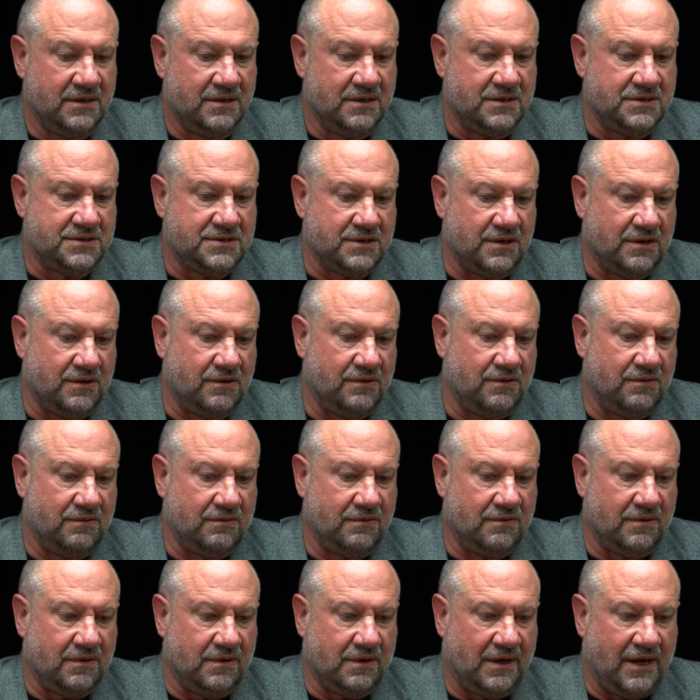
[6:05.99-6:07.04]

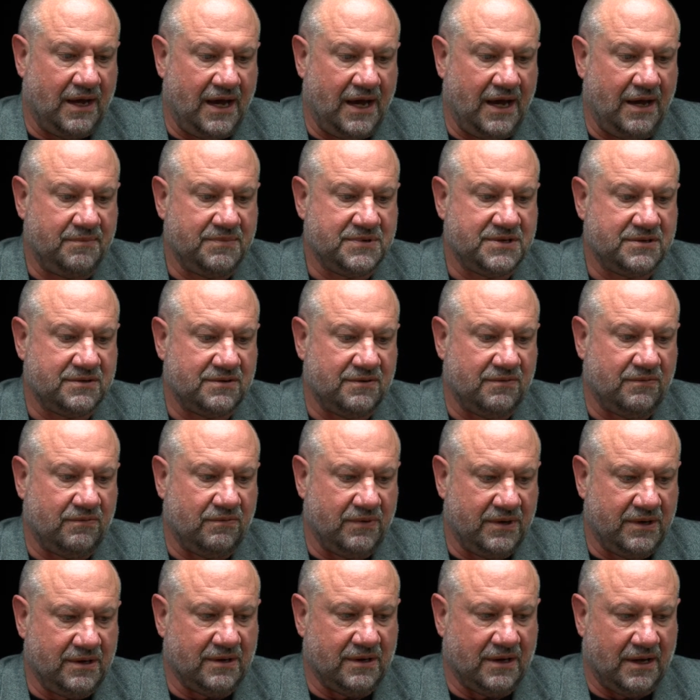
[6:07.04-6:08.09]
So labs
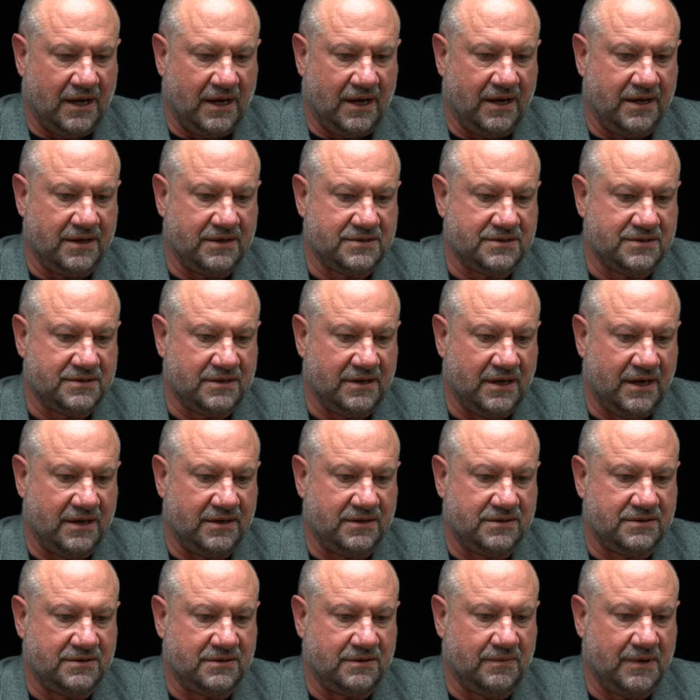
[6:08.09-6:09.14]
realize
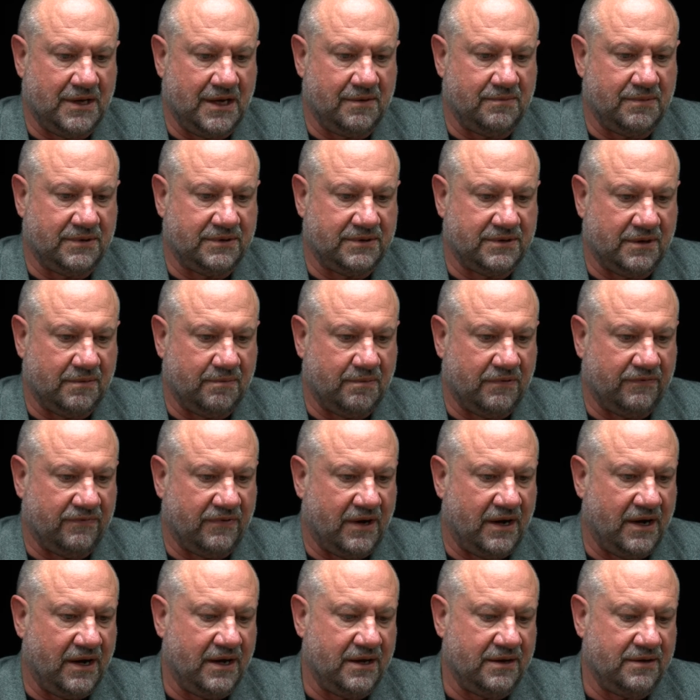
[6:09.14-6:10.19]
that to be able to
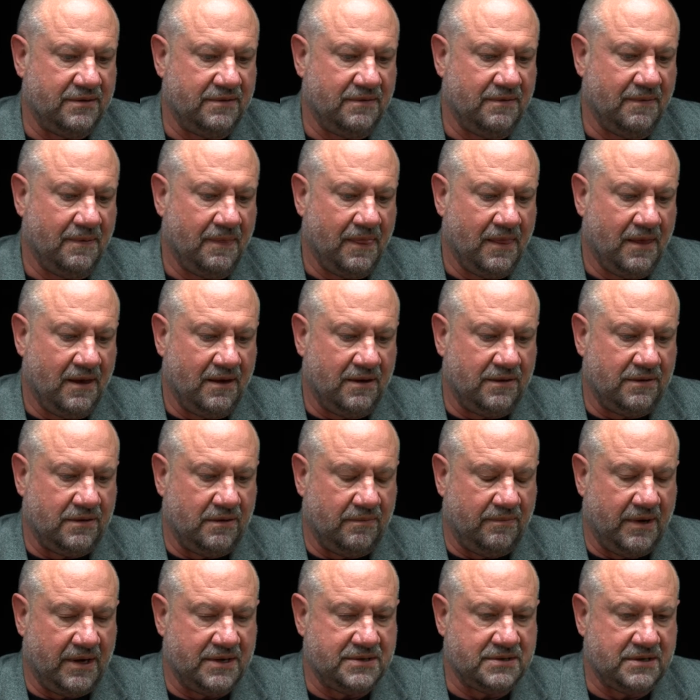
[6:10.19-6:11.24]
provide the
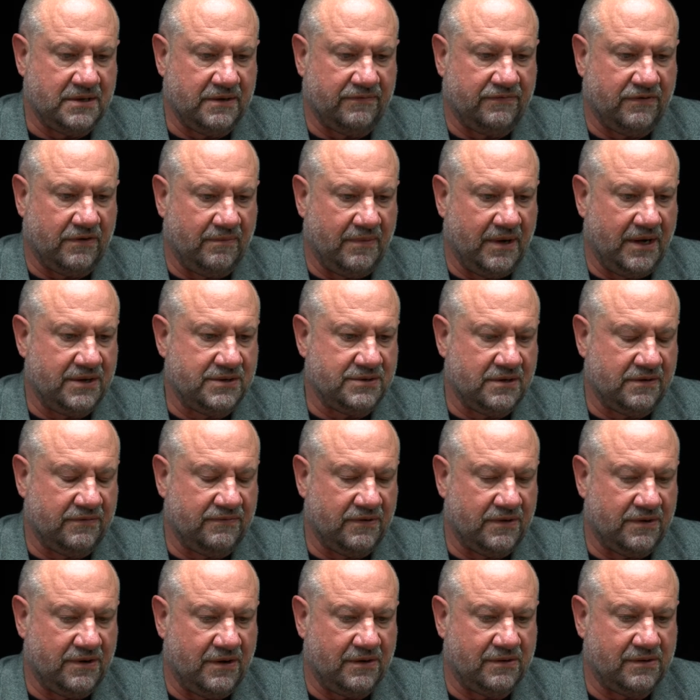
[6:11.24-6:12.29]
best information
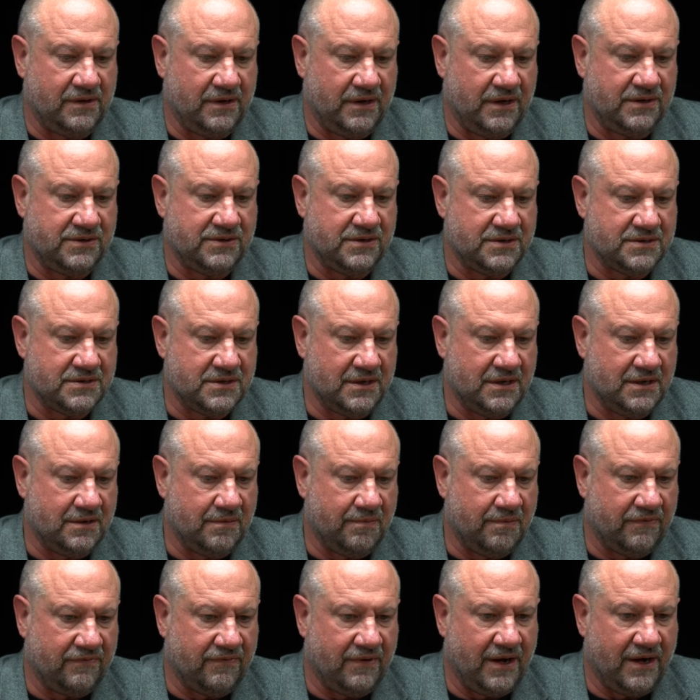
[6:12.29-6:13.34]
for their clinicians, they need to
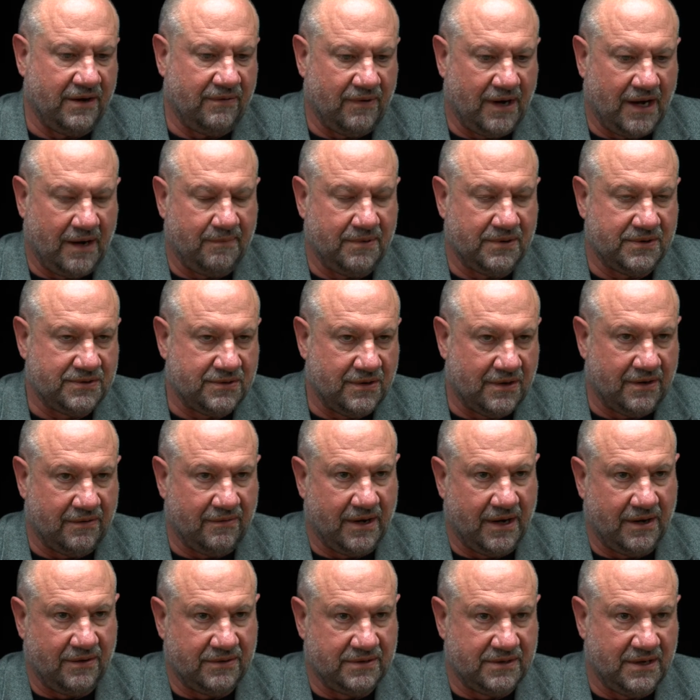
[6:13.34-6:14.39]
provide rapid
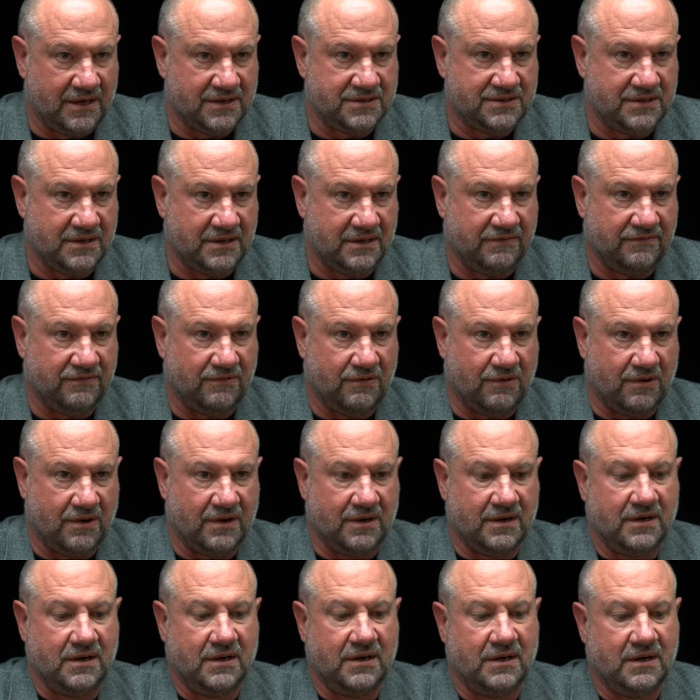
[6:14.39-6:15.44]
turnaround testing for
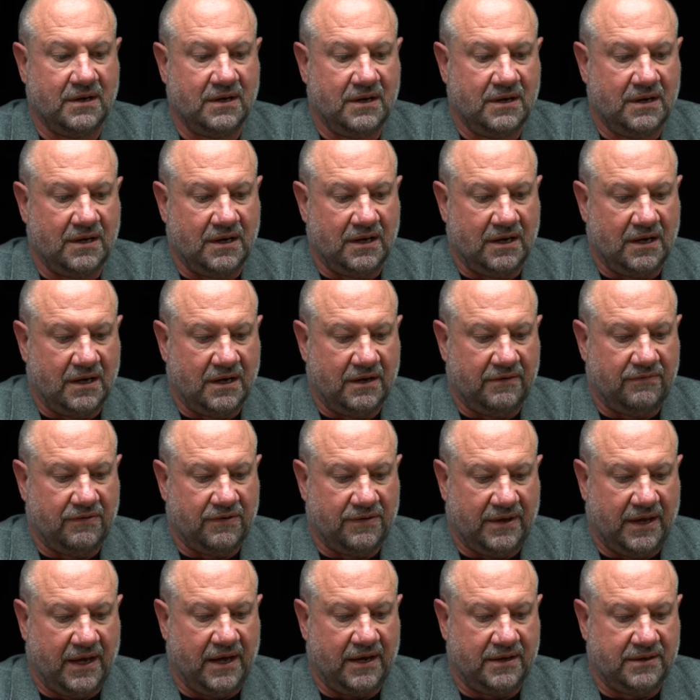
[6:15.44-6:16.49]

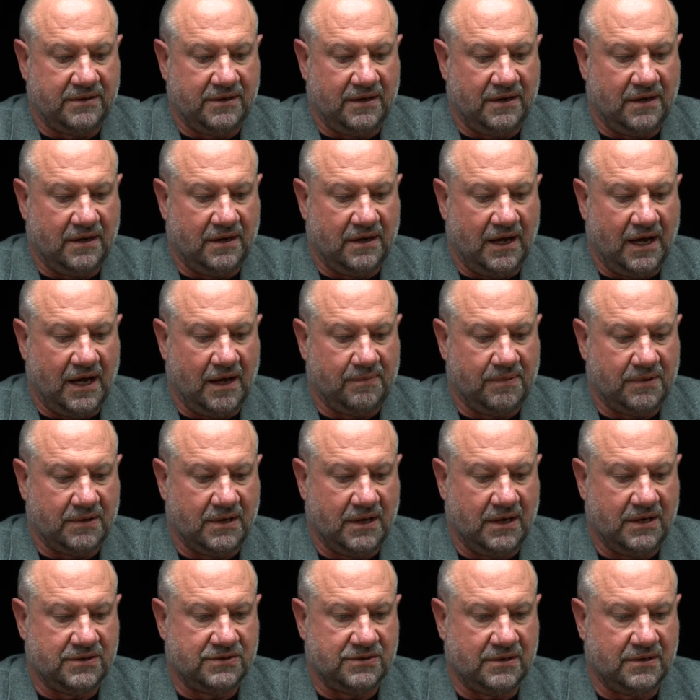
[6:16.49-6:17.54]
that
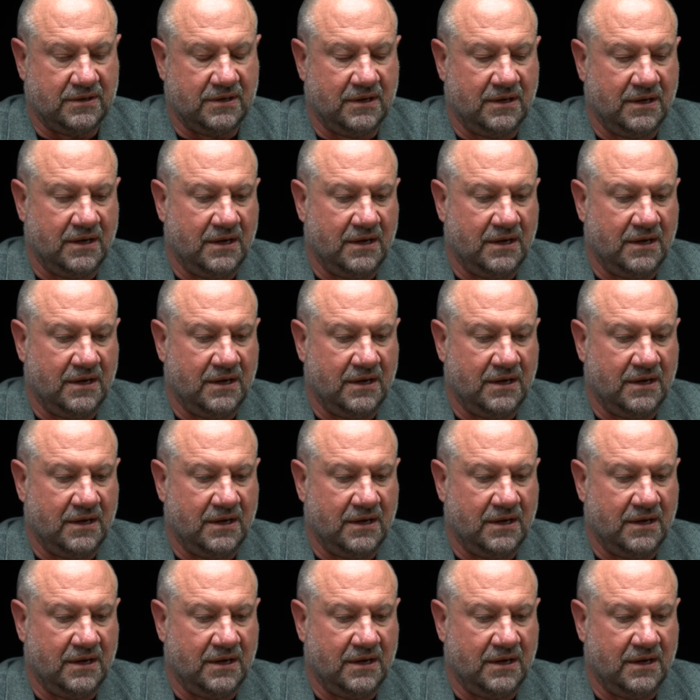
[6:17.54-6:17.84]
application.